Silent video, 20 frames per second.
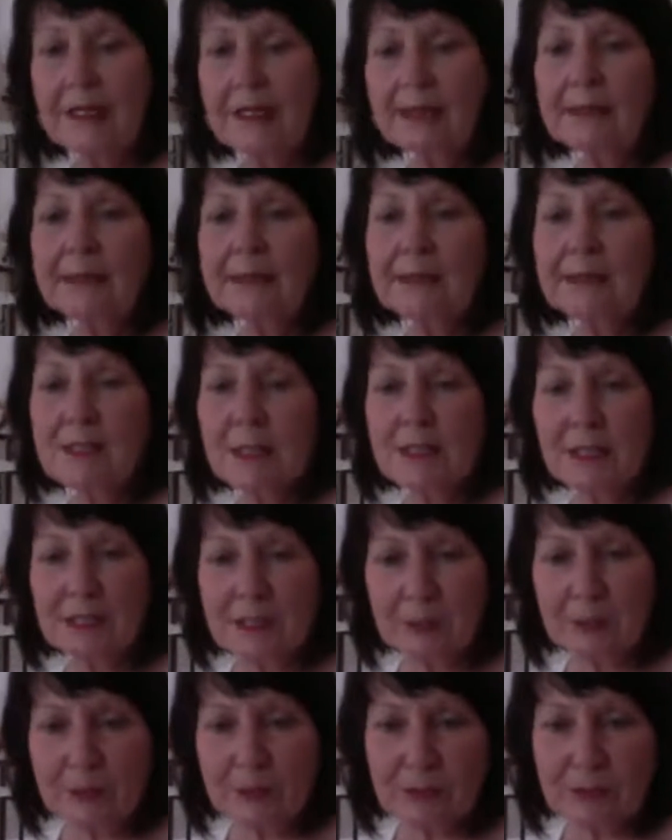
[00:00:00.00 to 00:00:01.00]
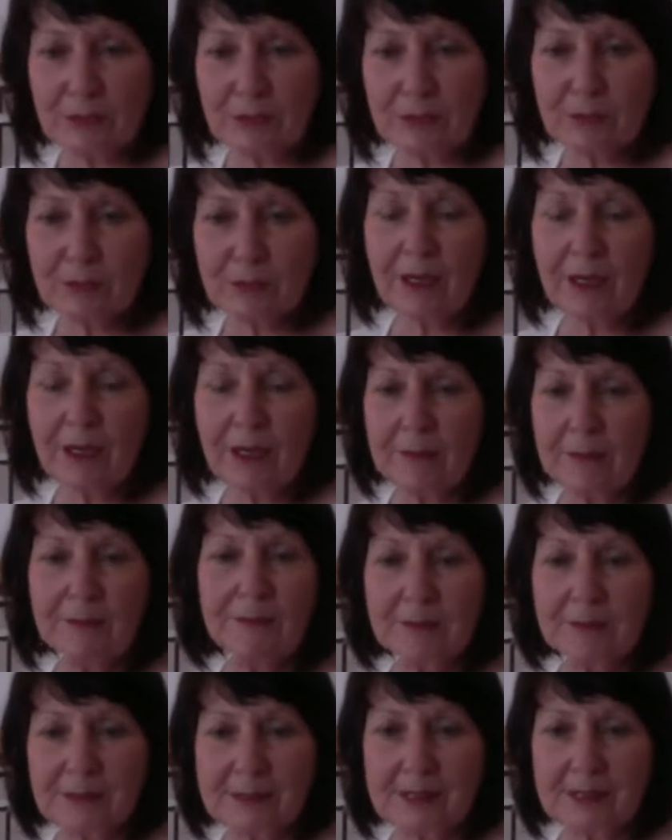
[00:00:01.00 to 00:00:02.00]
starting with
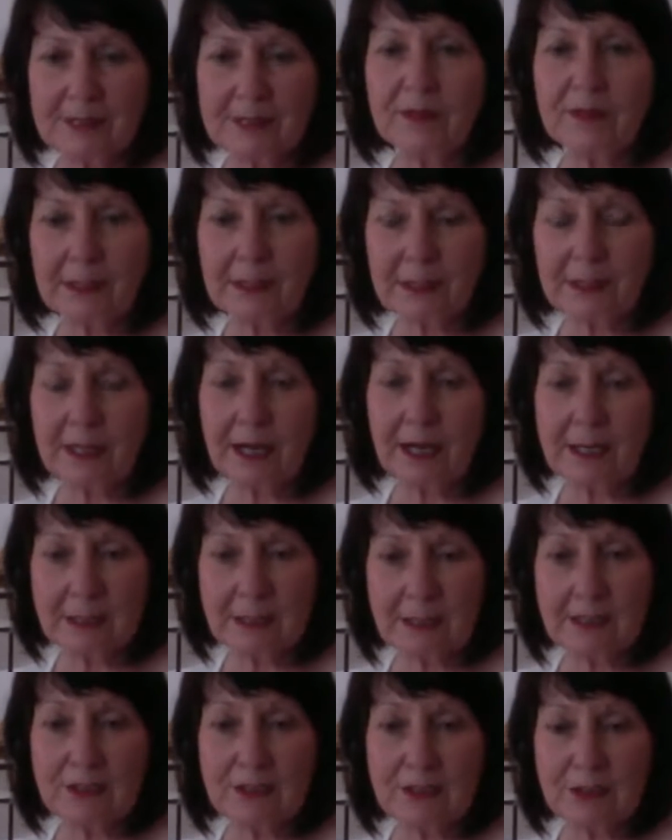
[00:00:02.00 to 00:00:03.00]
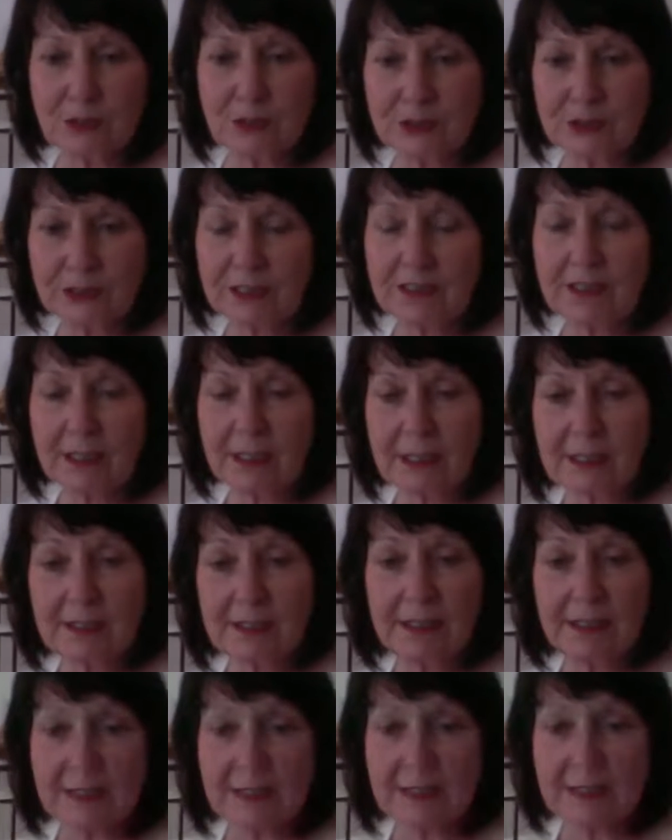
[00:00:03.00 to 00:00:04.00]
something that kind of gets you hooked in,
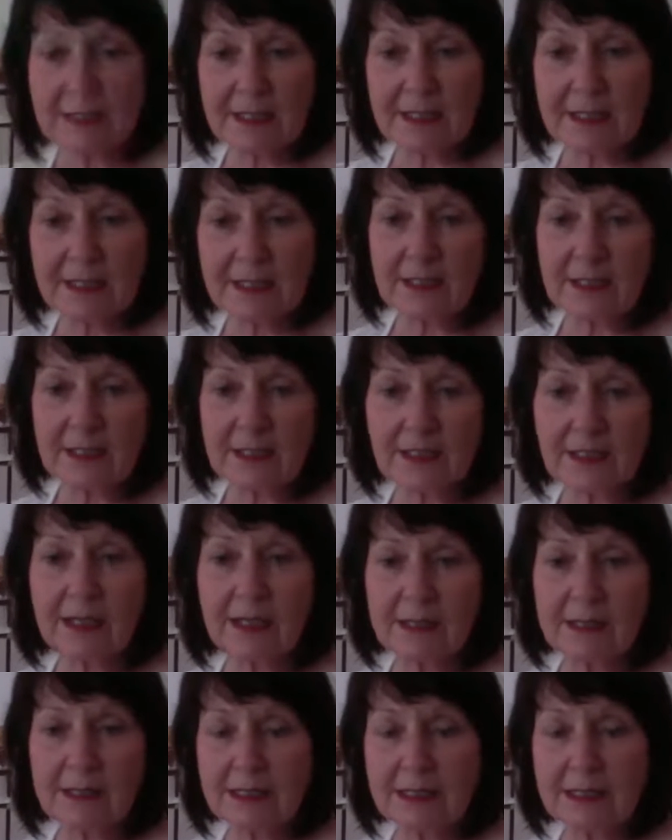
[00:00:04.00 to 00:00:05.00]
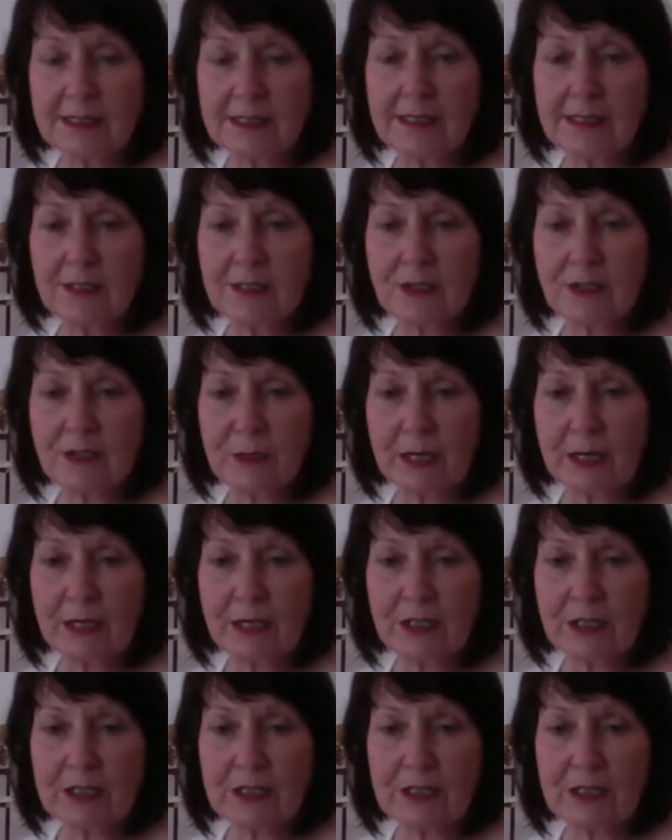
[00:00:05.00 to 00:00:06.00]
that he's there in a tense
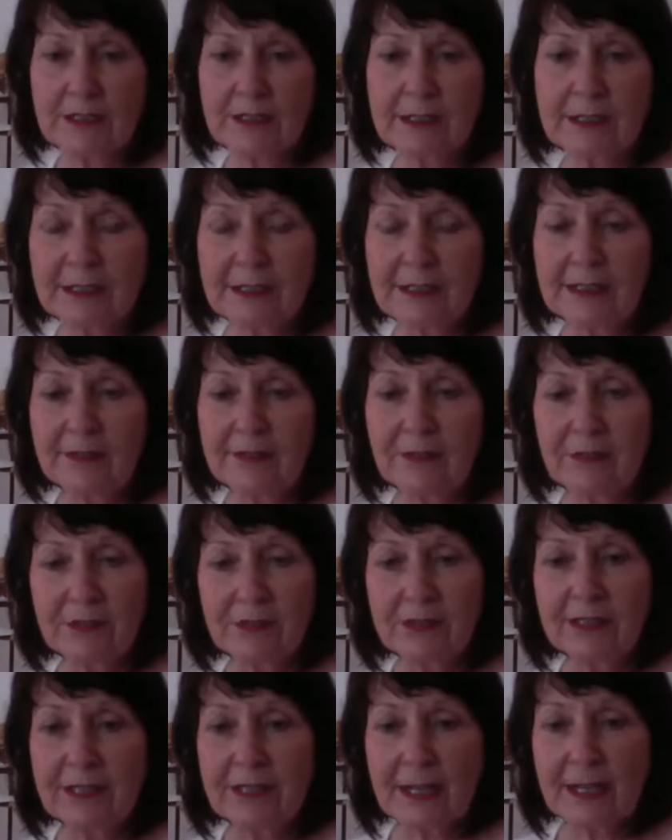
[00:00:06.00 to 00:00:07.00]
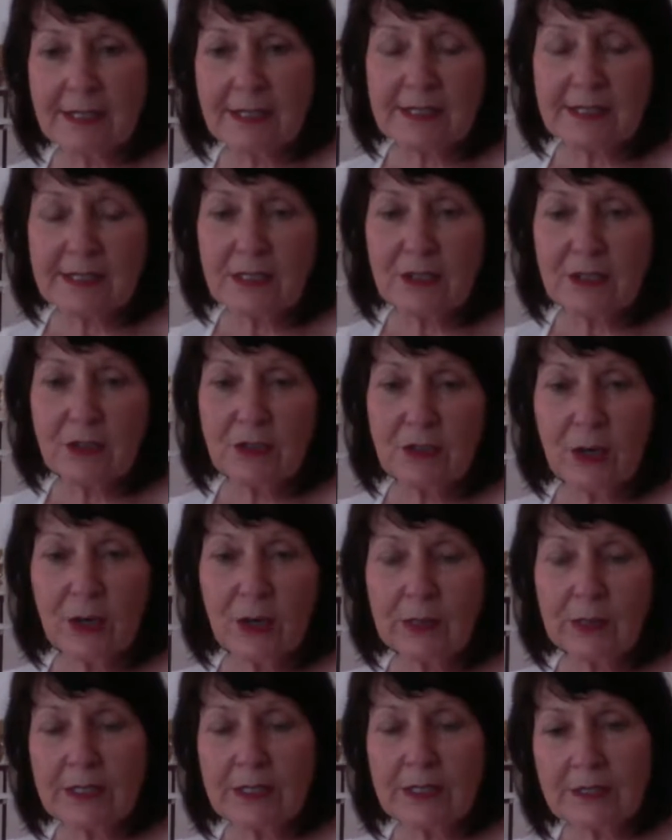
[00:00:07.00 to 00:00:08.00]
situation. Then the next thing you know,
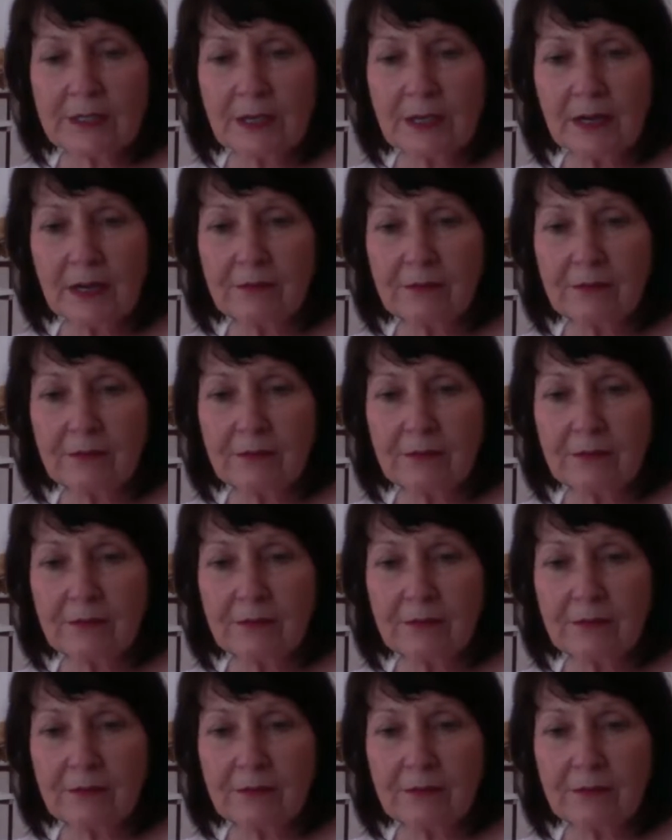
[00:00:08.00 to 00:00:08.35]
he's off